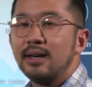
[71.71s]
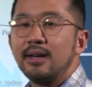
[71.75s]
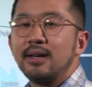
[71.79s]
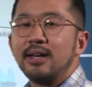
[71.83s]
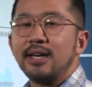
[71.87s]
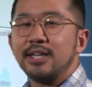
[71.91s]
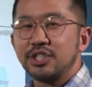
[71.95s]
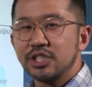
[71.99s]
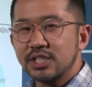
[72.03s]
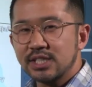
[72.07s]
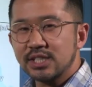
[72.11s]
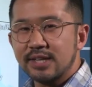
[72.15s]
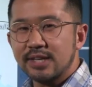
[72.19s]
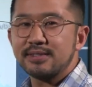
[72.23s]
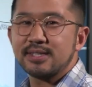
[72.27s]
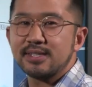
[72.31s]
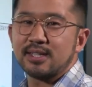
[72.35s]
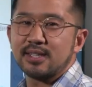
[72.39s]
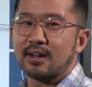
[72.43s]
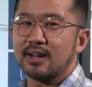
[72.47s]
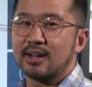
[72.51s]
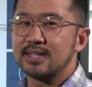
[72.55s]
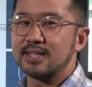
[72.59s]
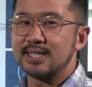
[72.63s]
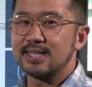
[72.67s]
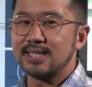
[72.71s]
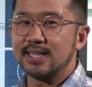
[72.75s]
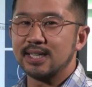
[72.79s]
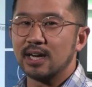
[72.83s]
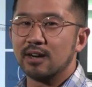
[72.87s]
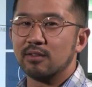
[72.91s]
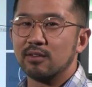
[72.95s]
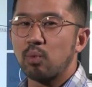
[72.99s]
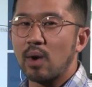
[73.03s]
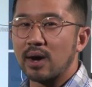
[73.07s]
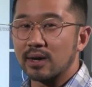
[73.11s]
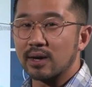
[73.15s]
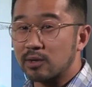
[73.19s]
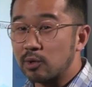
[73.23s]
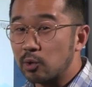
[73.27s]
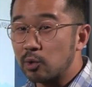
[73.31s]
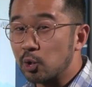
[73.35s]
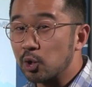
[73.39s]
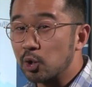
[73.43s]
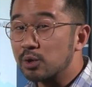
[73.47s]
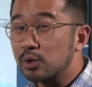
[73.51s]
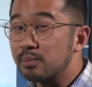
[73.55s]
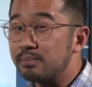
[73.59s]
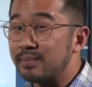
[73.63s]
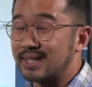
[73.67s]
It just gives us an idea of what
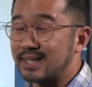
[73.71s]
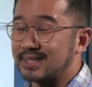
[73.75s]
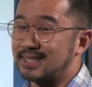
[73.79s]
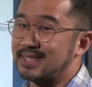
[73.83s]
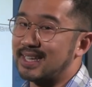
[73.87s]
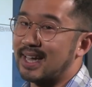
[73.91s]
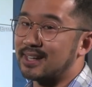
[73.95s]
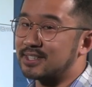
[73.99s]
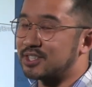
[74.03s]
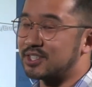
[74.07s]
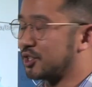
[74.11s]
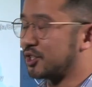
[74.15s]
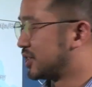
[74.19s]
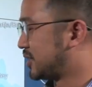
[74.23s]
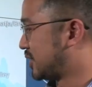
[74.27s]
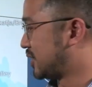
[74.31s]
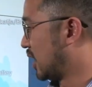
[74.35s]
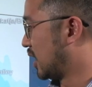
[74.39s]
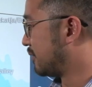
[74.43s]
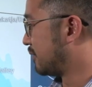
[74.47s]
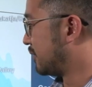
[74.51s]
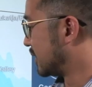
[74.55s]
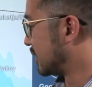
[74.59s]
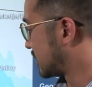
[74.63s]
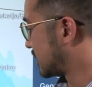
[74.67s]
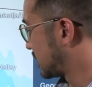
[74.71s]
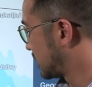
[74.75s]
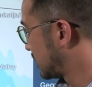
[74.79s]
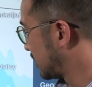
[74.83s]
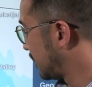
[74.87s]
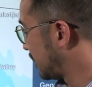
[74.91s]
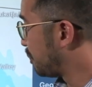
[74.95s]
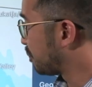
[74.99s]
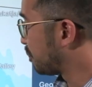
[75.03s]
could mix down to the surface.